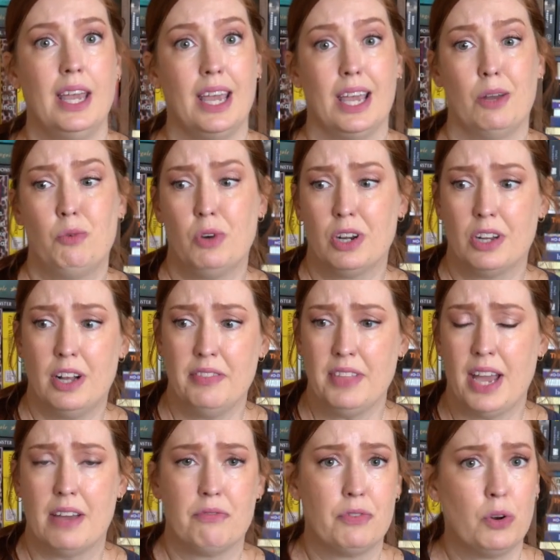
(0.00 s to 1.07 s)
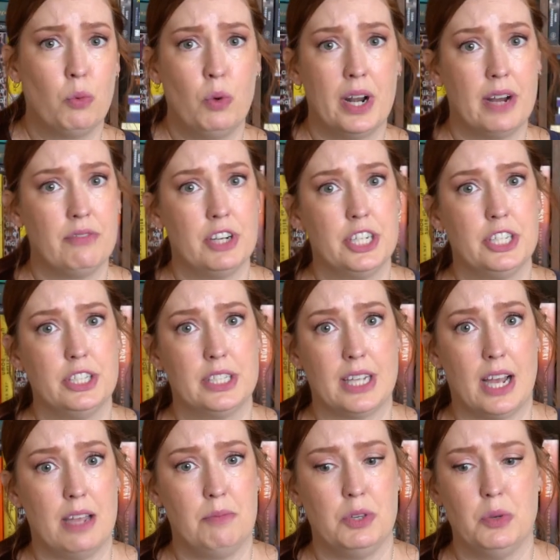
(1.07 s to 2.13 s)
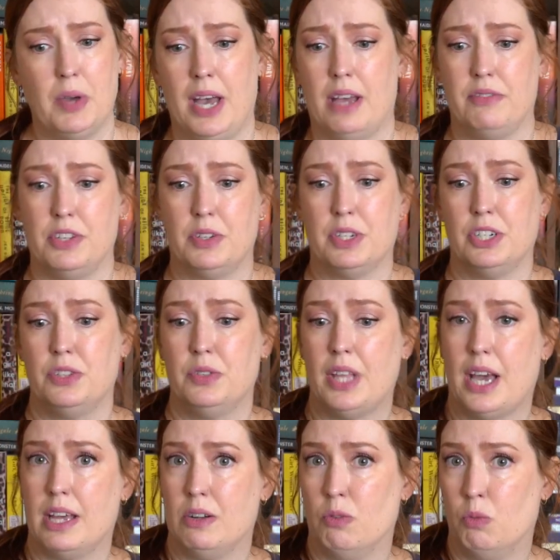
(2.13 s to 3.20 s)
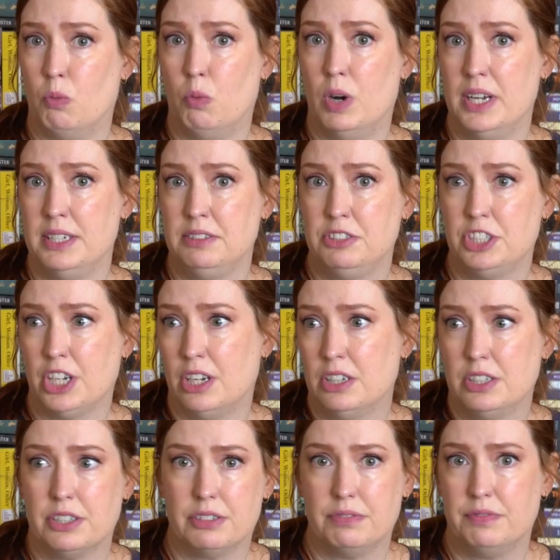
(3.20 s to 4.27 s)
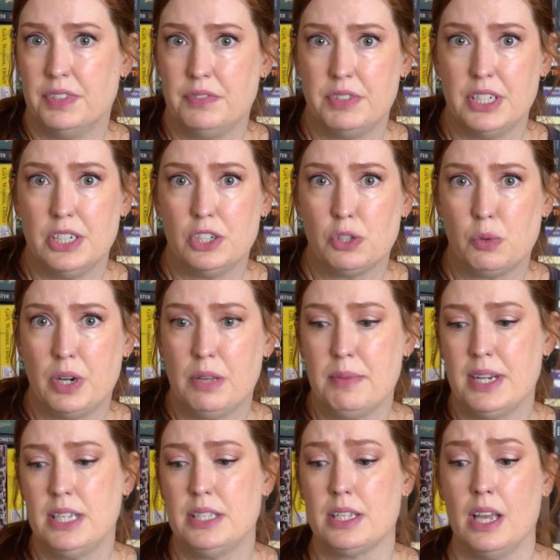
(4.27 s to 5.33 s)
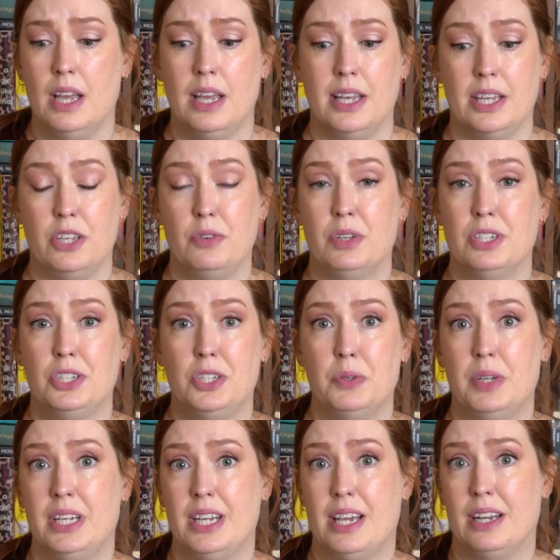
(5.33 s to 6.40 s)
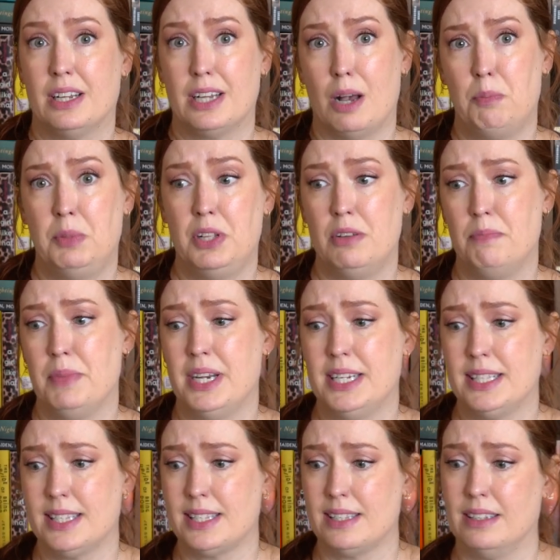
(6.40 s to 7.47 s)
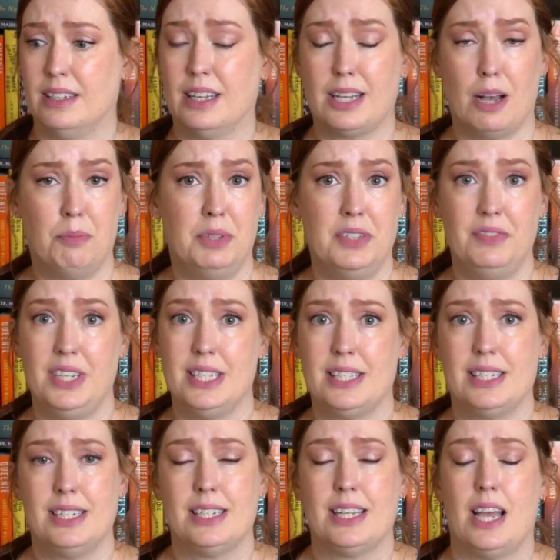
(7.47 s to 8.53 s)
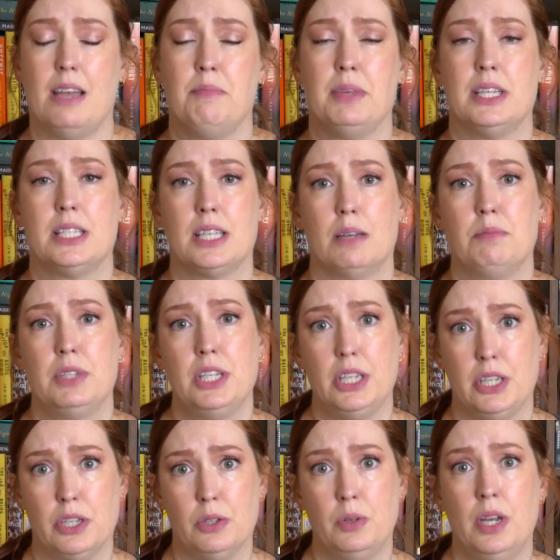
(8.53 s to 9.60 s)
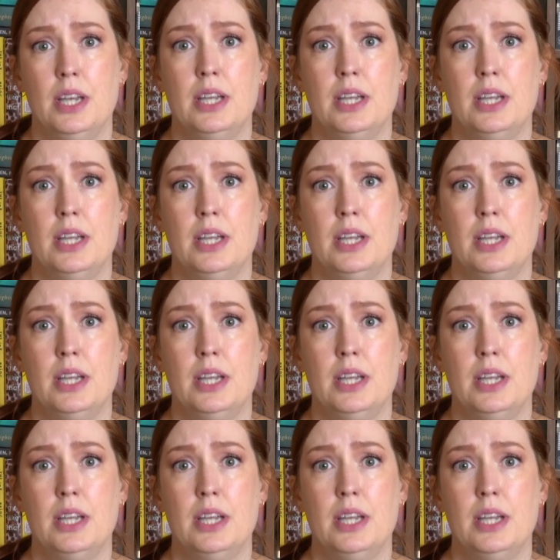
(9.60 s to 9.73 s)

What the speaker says: and work on that for whatever time you have. You can do that in one chunk of 15-20 minutes. You can do it in a couple of minutes, a couple of days at a time. It's up to you.